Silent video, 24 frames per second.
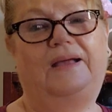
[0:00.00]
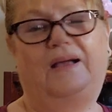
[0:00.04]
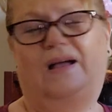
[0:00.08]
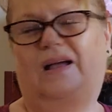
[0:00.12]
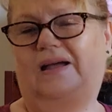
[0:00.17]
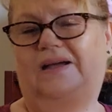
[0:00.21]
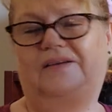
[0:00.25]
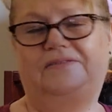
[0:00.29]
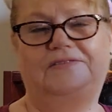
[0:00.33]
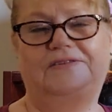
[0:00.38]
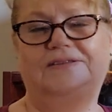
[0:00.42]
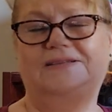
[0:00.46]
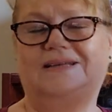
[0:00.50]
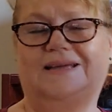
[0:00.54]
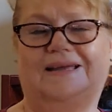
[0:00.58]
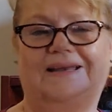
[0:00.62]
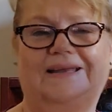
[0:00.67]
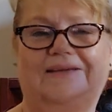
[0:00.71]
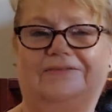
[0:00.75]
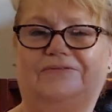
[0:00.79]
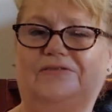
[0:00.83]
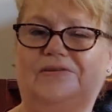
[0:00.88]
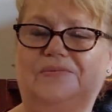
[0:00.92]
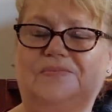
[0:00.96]
haven't done
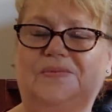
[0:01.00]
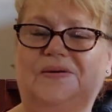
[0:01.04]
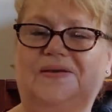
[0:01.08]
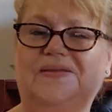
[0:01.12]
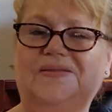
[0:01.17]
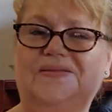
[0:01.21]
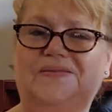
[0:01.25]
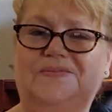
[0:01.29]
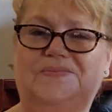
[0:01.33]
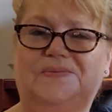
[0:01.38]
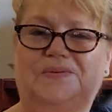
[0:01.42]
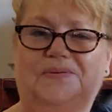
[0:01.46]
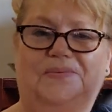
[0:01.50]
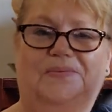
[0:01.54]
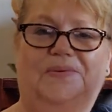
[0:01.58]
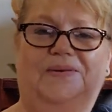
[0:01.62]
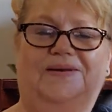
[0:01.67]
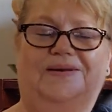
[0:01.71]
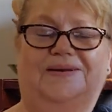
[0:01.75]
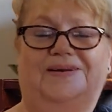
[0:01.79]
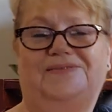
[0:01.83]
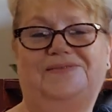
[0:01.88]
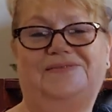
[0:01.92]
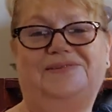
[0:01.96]
every month, but when
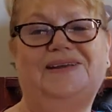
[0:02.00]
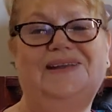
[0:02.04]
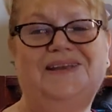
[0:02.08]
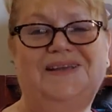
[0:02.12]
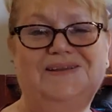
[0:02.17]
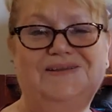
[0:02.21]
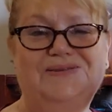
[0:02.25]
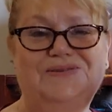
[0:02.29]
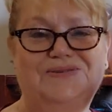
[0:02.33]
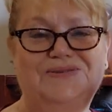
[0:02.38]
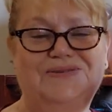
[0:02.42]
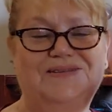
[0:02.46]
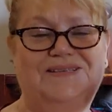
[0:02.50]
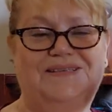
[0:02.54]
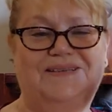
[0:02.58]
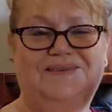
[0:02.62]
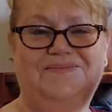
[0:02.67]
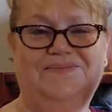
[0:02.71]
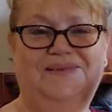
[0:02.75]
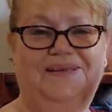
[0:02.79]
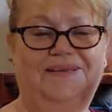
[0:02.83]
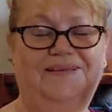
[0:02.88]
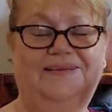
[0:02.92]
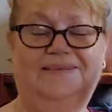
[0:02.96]
I really enjoy
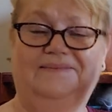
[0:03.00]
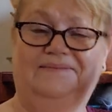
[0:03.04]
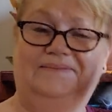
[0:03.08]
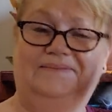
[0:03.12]
something,